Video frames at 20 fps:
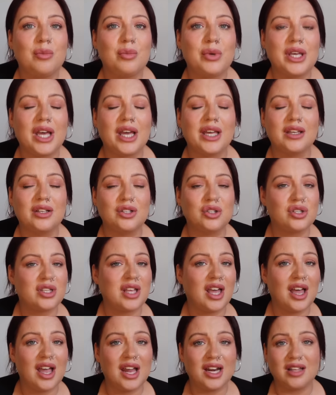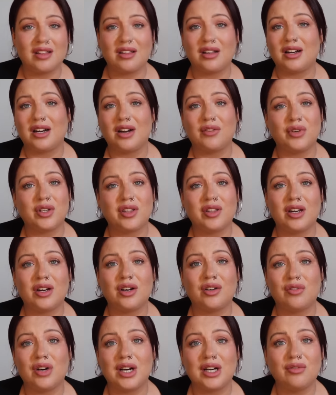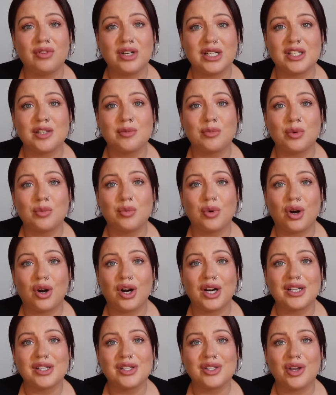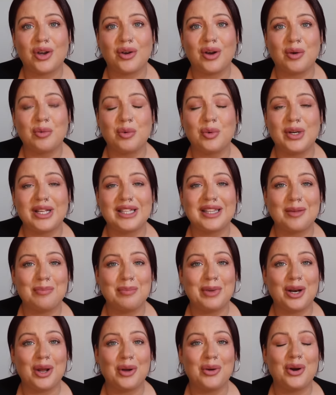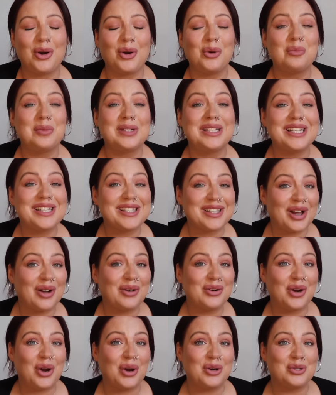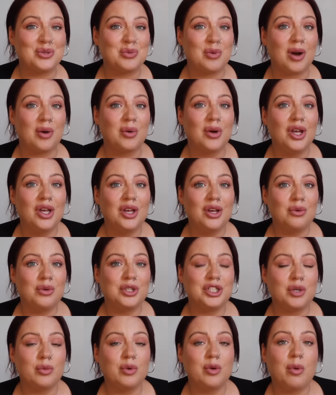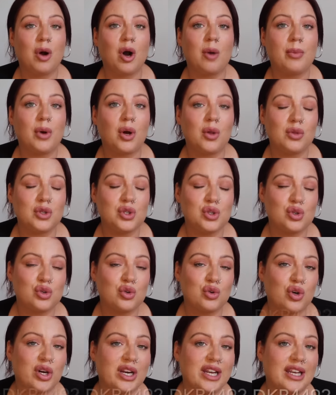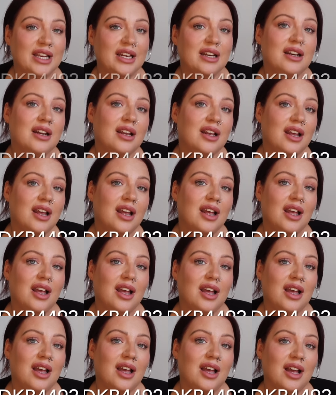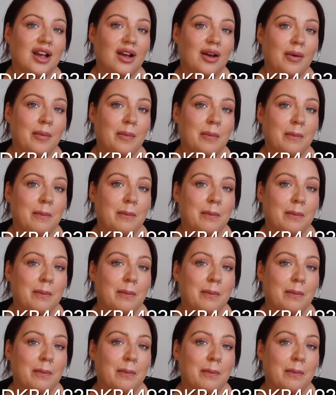But yeah, you can just get anything and everything at a really reasonable price. So I will link them below along with my discount code as well, which I will pop on the screen. Yeah.